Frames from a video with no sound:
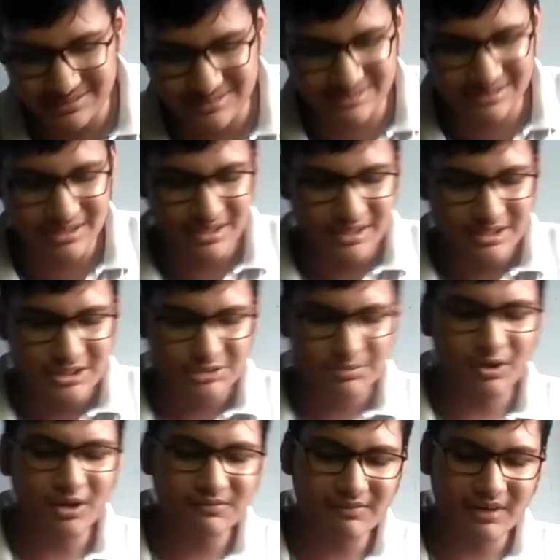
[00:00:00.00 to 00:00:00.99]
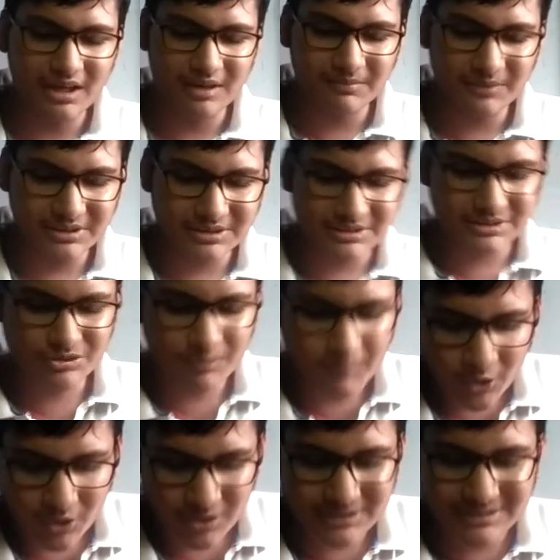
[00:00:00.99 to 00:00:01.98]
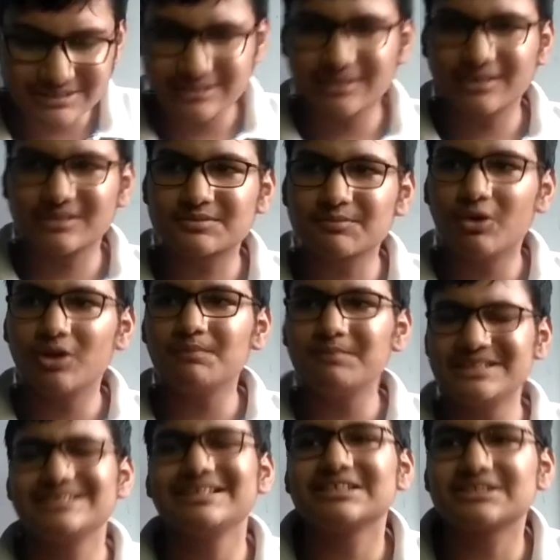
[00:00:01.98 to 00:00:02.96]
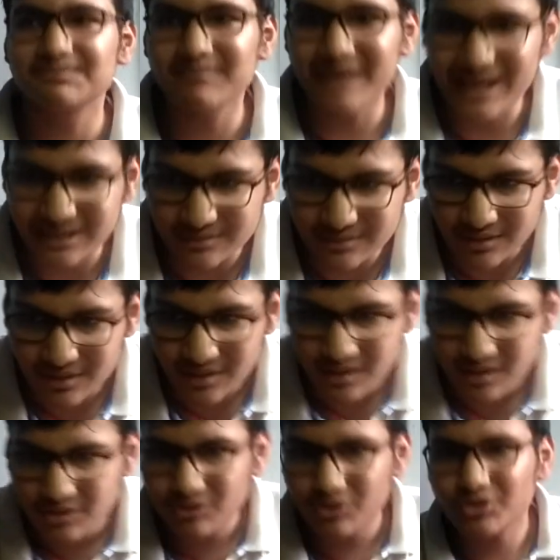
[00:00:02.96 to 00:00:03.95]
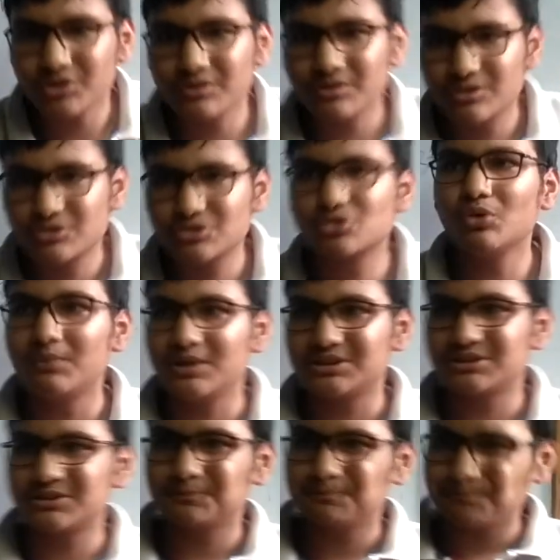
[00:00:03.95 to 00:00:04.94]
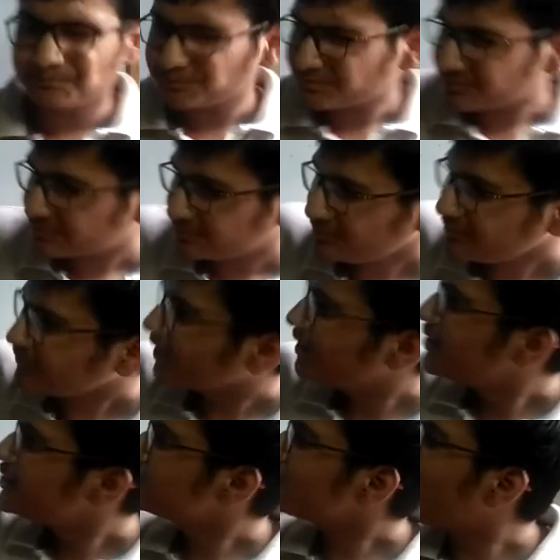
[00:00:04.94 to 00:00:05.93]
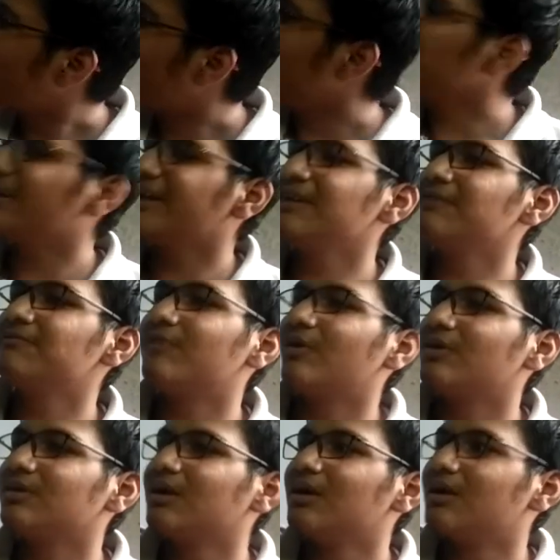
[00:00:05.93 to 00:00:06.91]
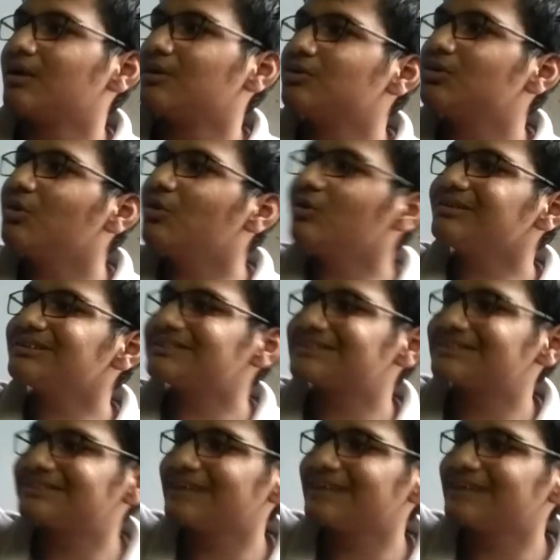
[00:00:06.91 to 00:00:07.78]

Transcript: small farmers, small businessmen, not so much. So how they fought? So some